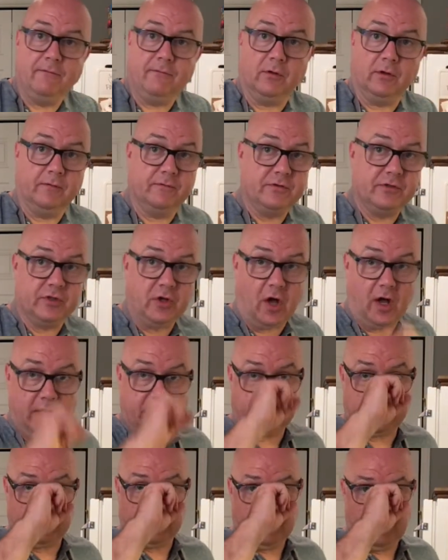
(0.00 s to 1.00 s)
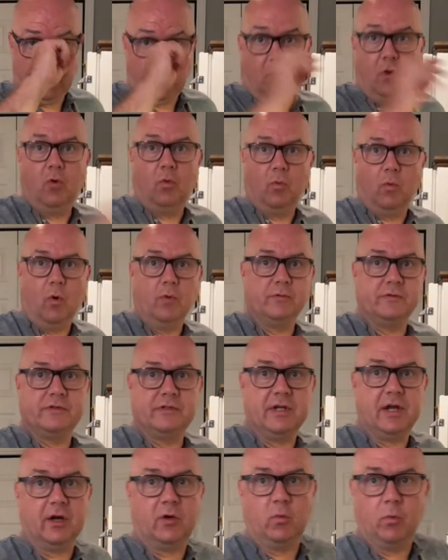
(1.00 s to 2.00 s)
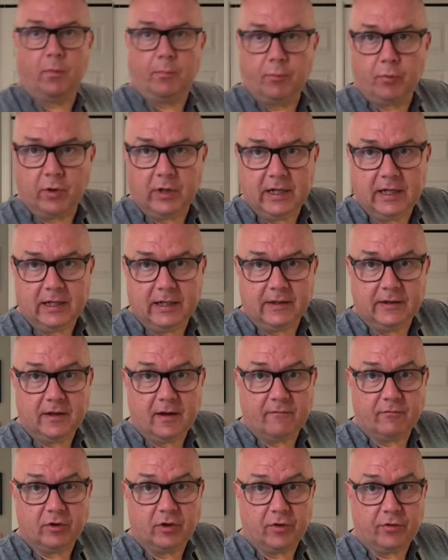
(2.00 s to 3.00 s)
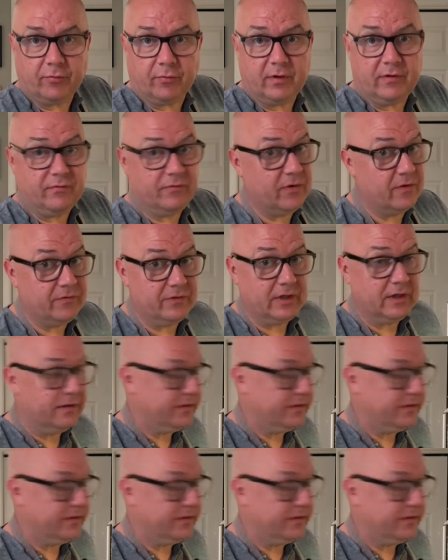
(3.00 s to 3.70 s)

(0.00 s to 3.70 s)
full of sauce. Won't stick. We're preheating the oven to 350.